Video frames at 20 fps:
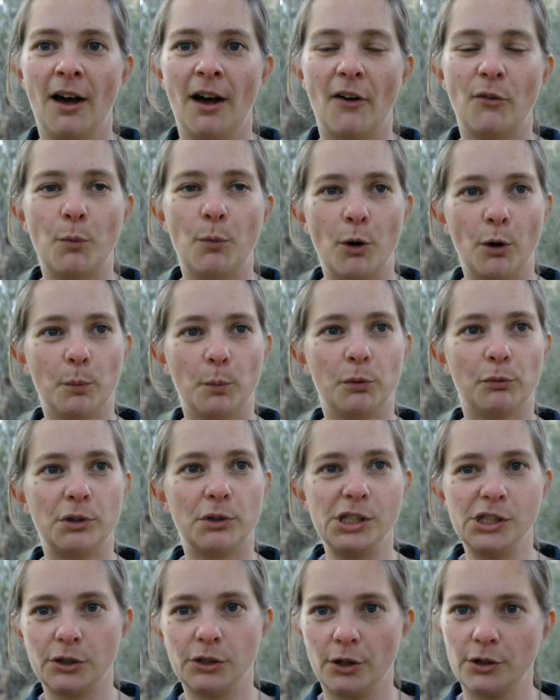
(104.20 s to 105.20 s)
I've worked with
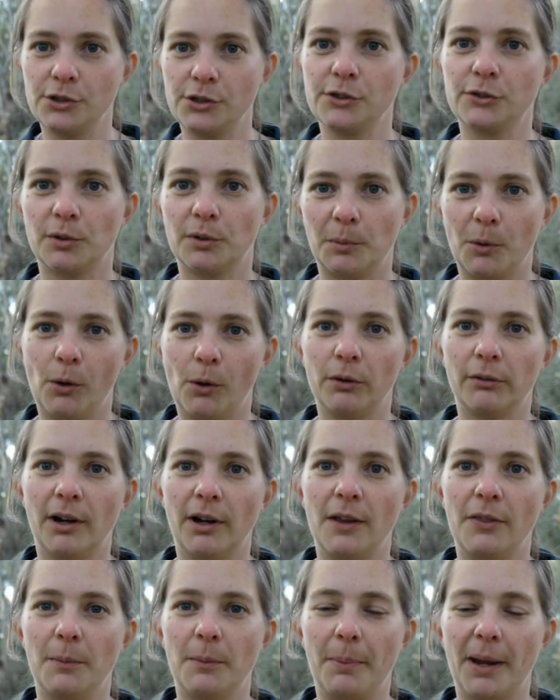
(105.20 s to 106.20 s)
researchers from all
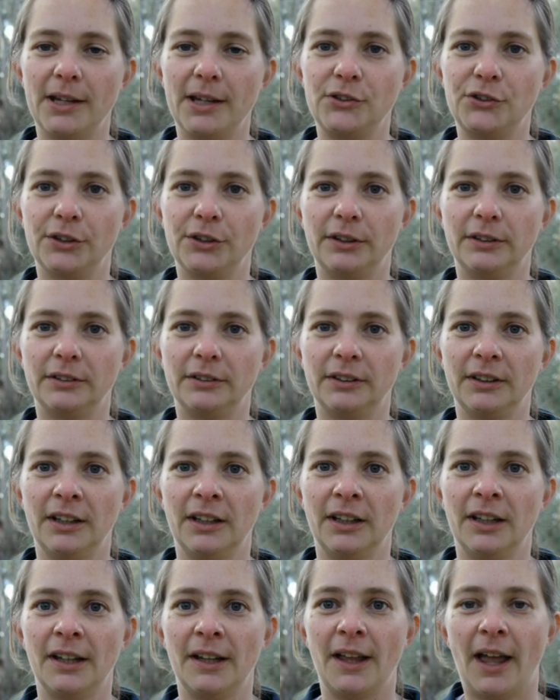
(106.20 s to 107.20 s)
around the basin,
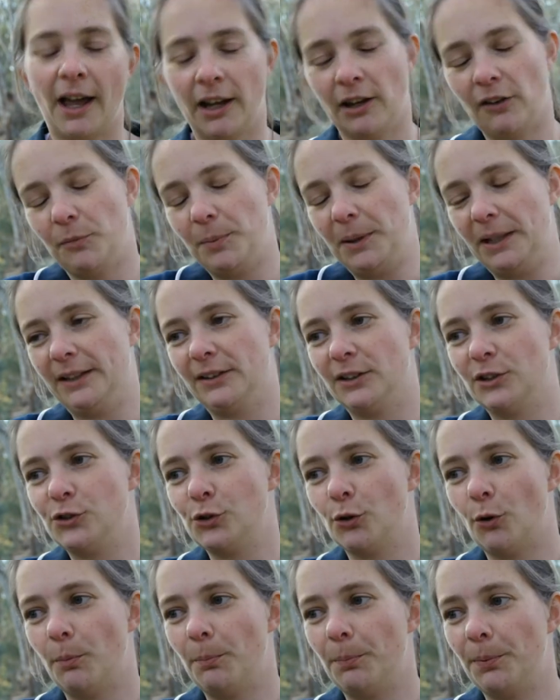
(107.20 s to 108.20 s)
and I've been in the
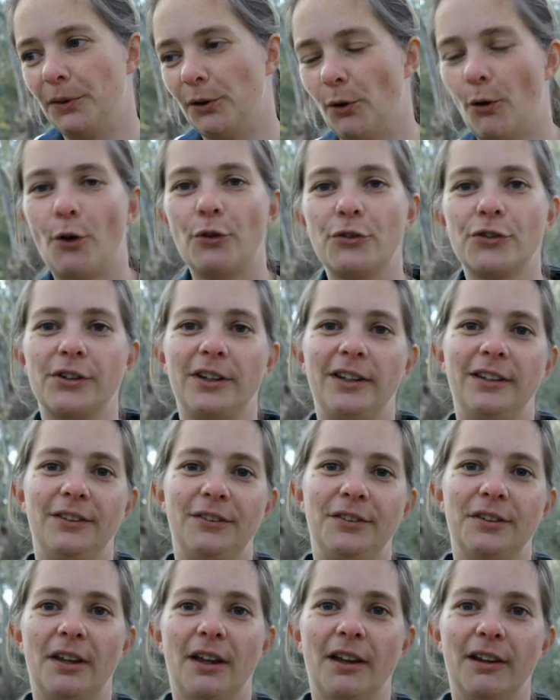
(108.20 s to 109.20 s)
job and the hot seat,
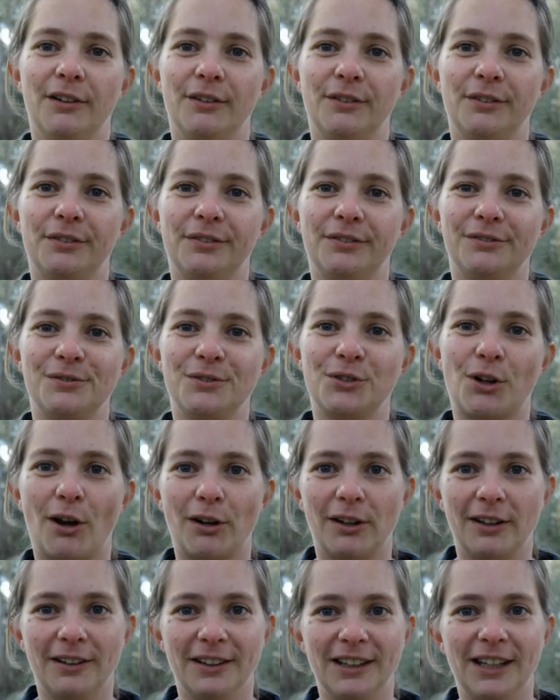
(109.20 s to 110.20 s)
if you like, of
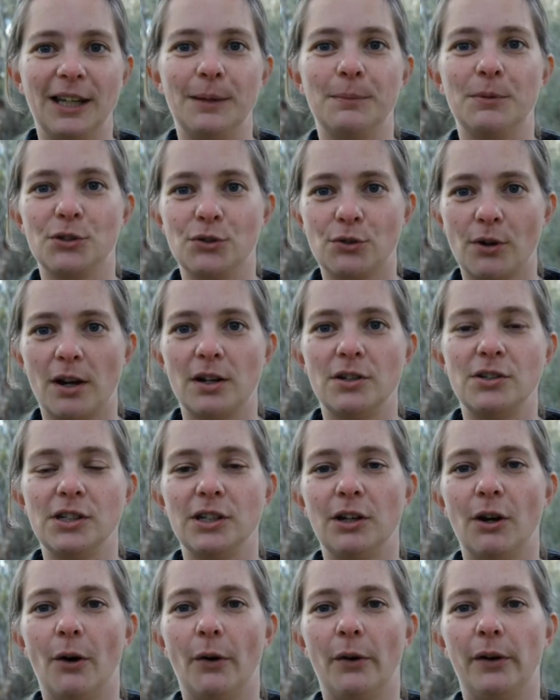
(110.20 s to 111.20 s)
trying to keep the
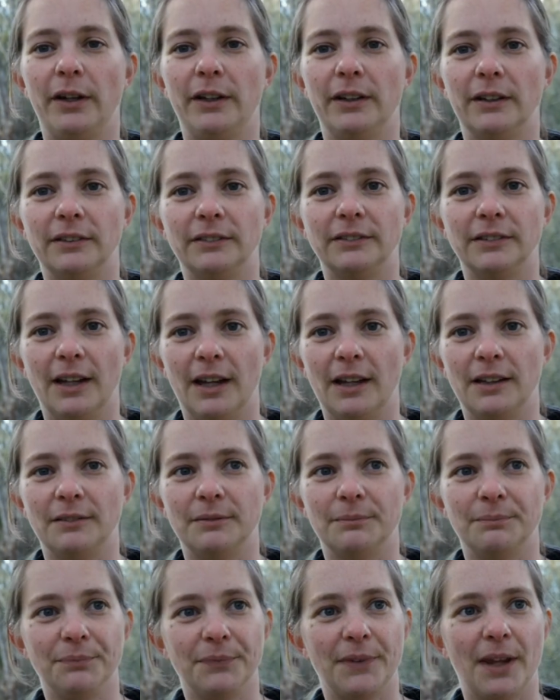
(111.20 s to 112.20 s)
strategy going
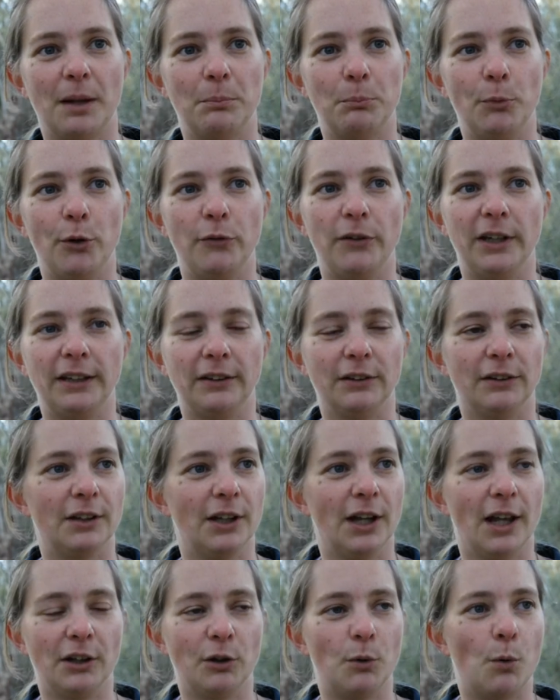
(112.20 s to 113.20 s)
and moving
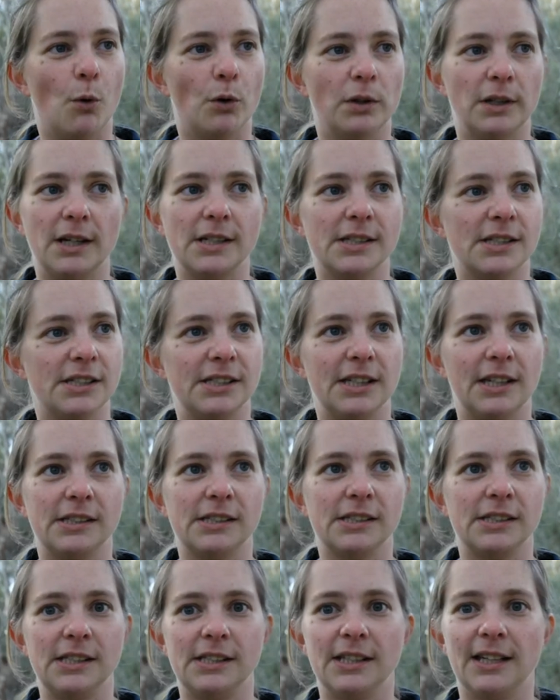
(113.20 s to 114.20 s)
and coordinators and
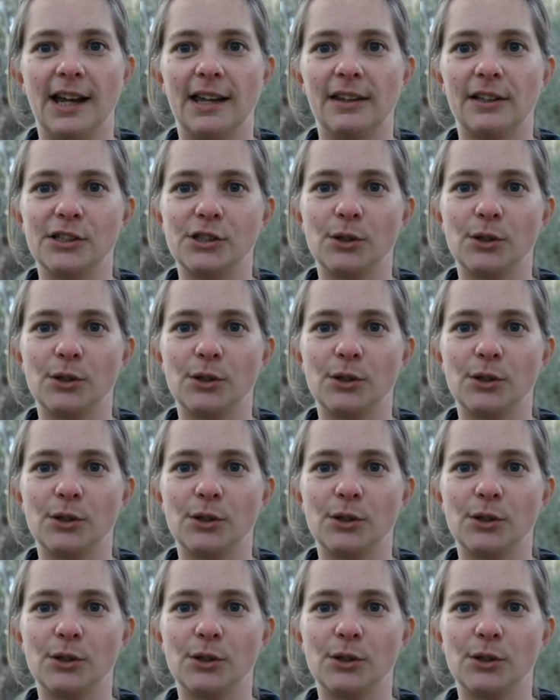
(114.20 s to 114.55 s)
CST together.